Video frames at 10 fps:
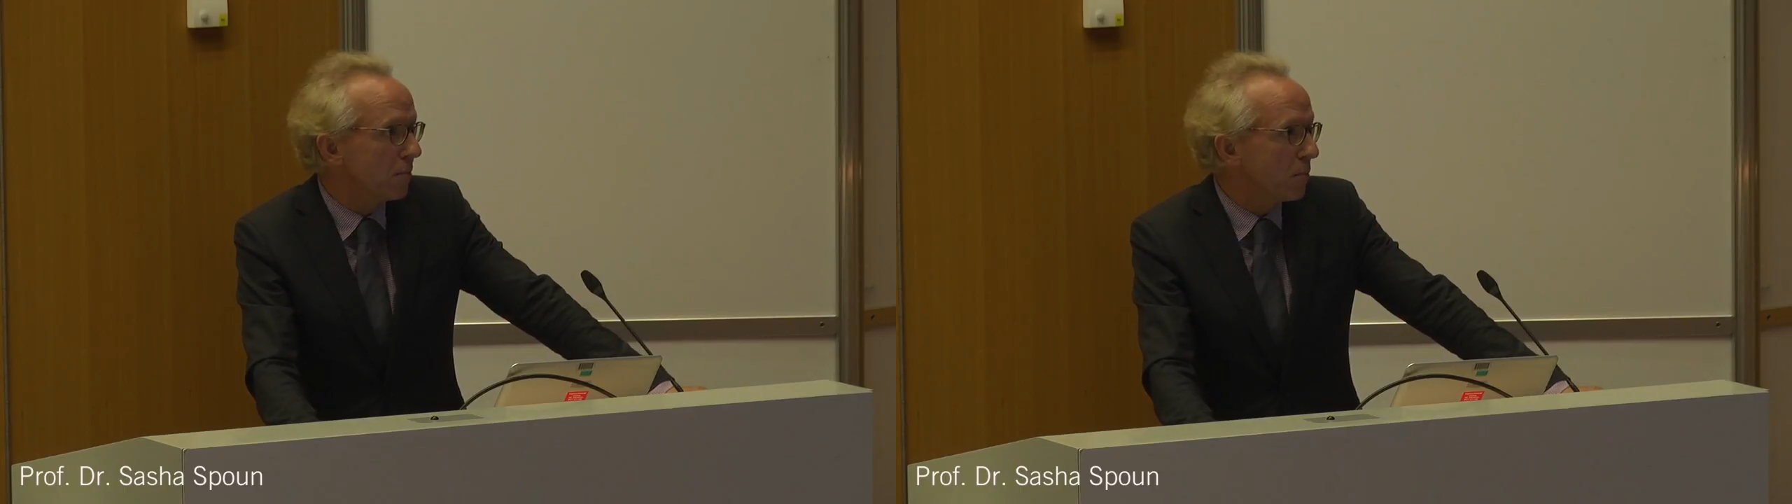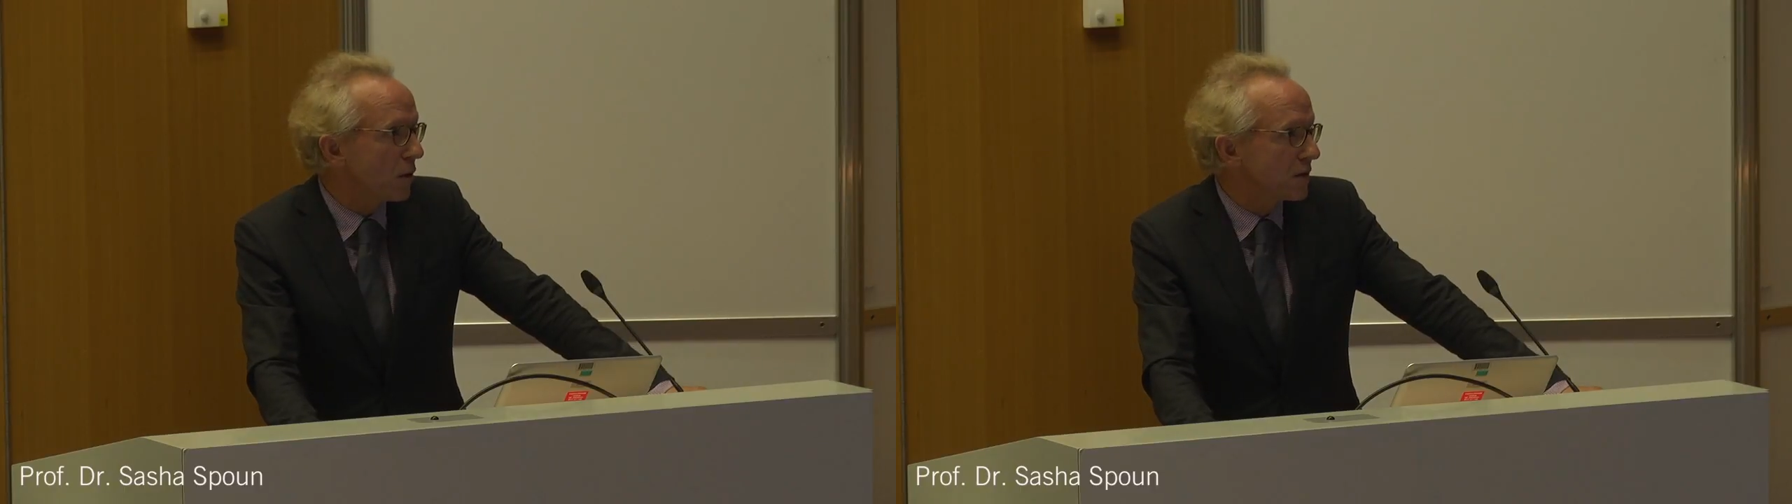
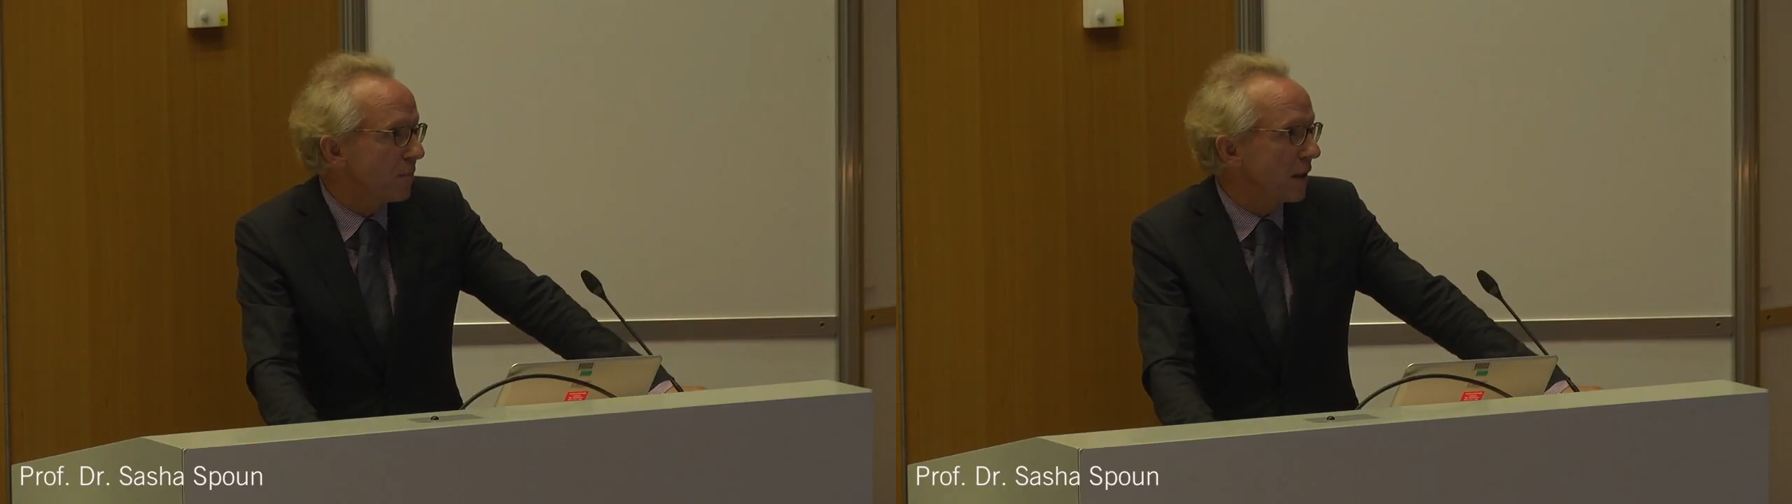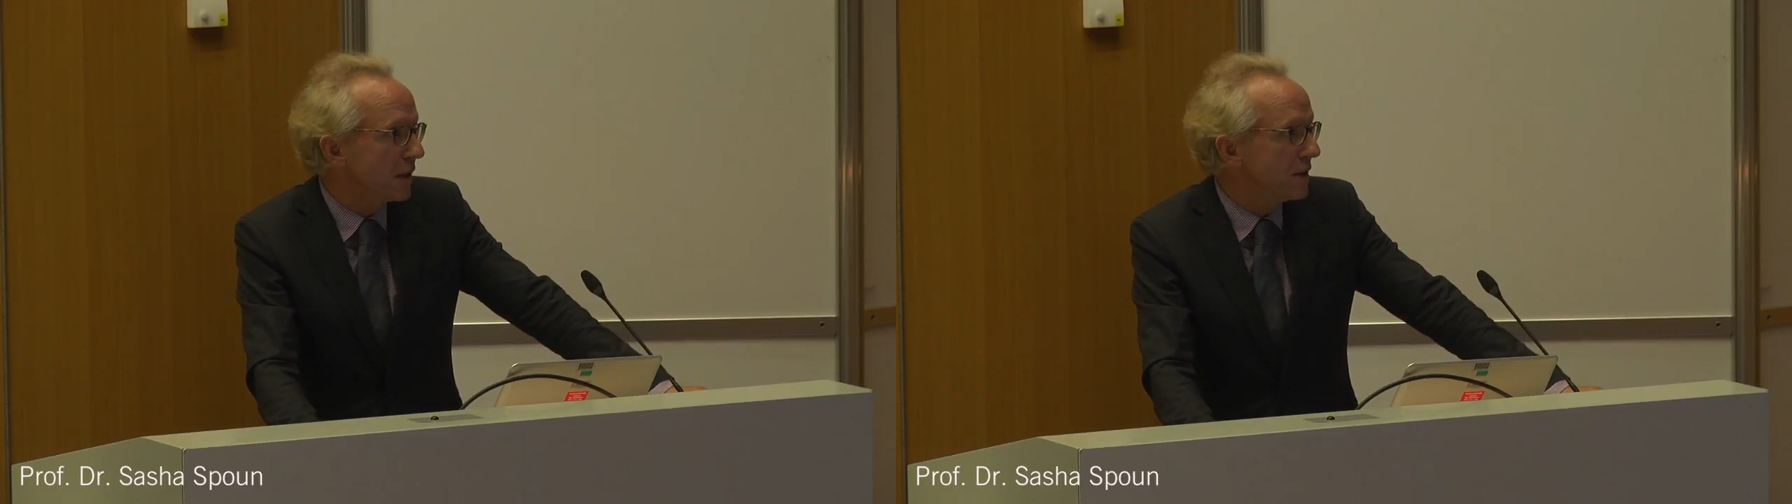
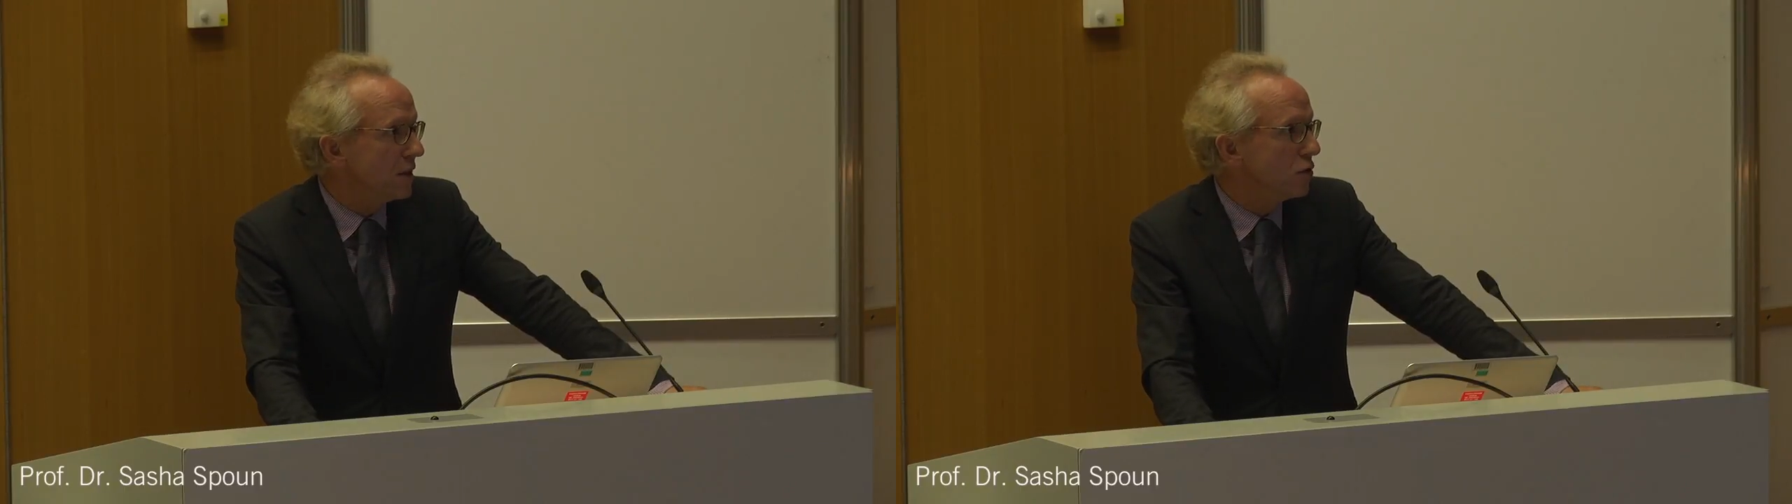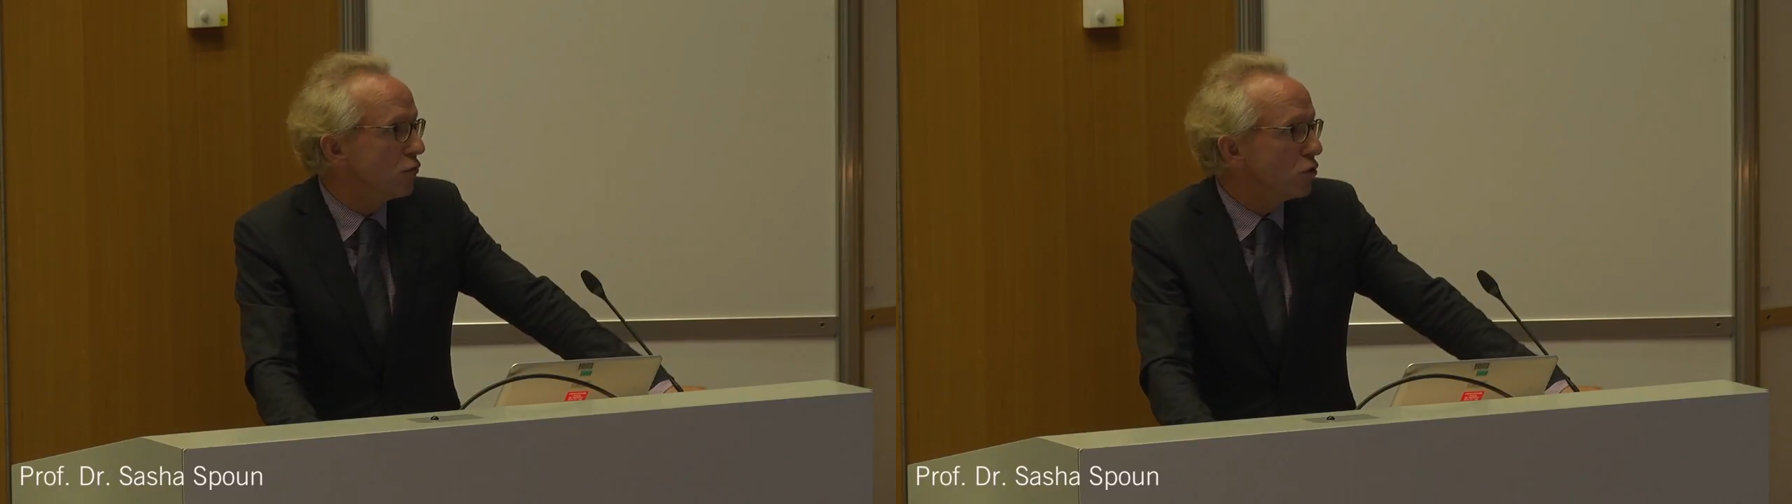
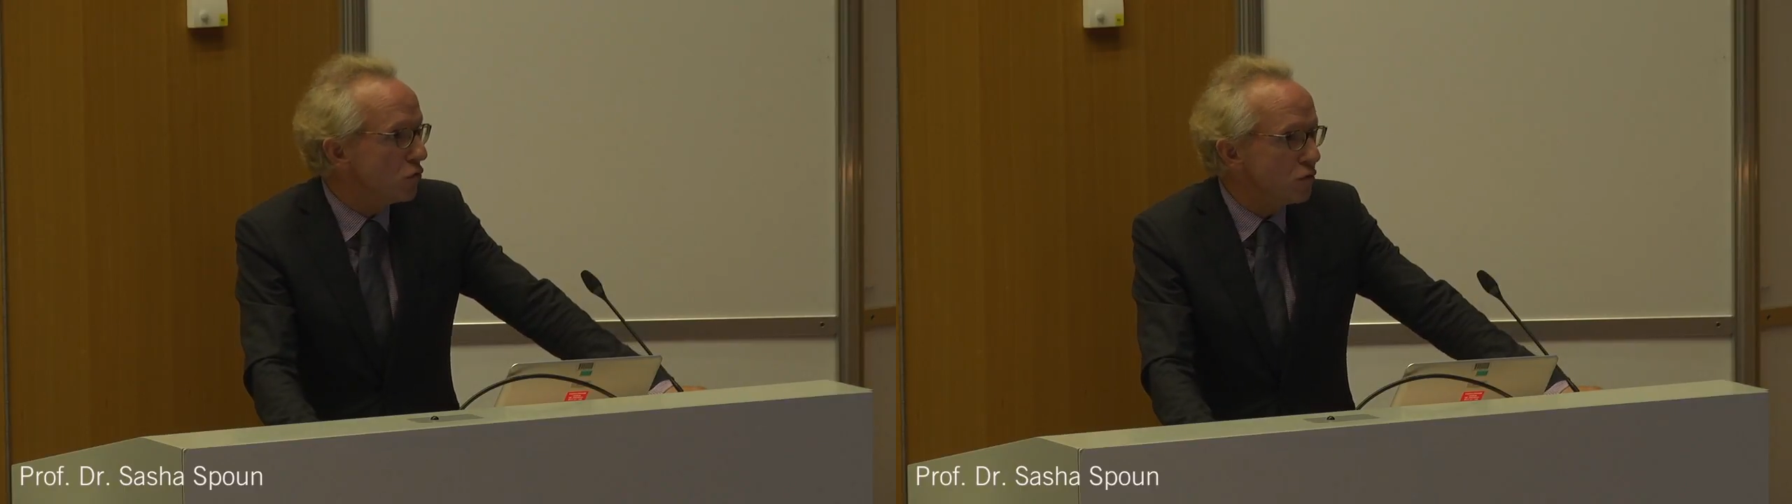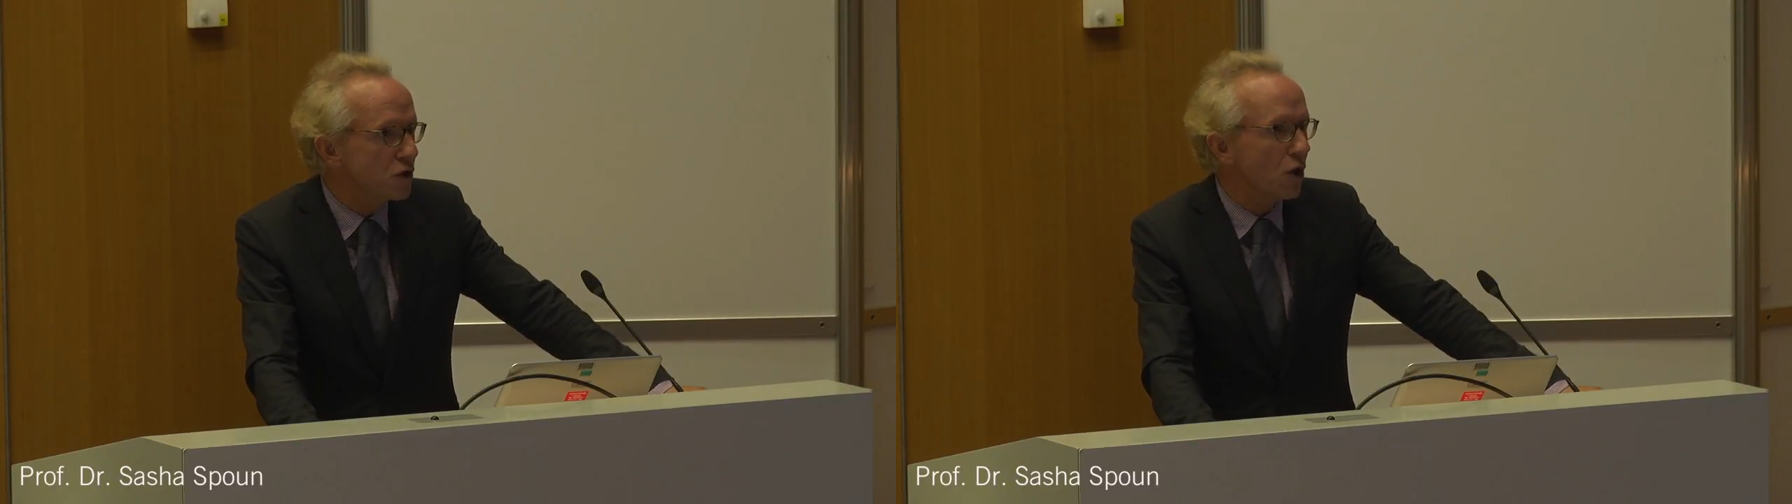possibility to
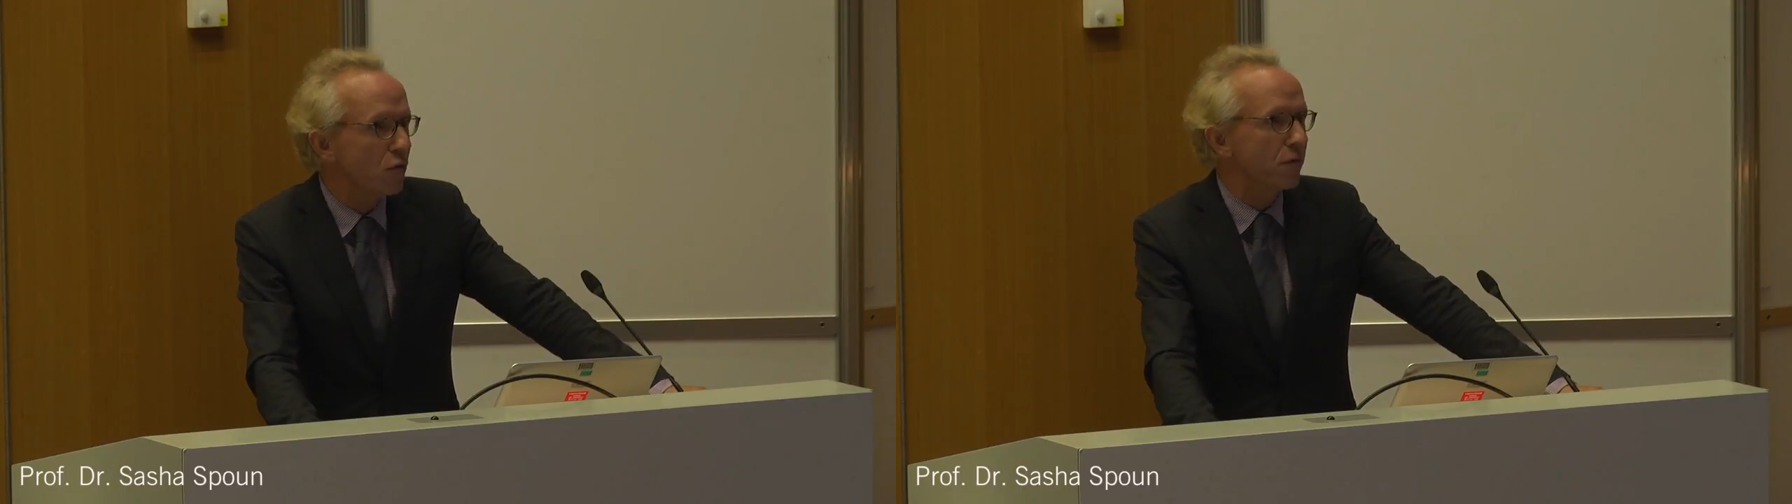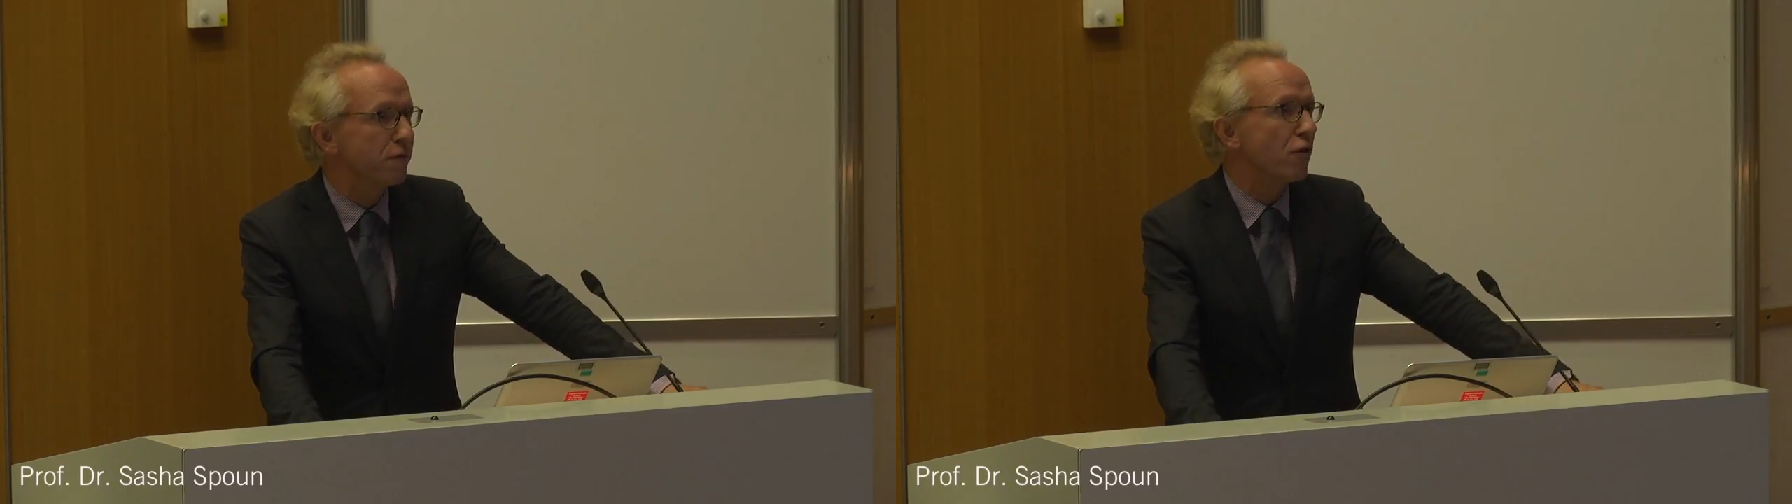do so,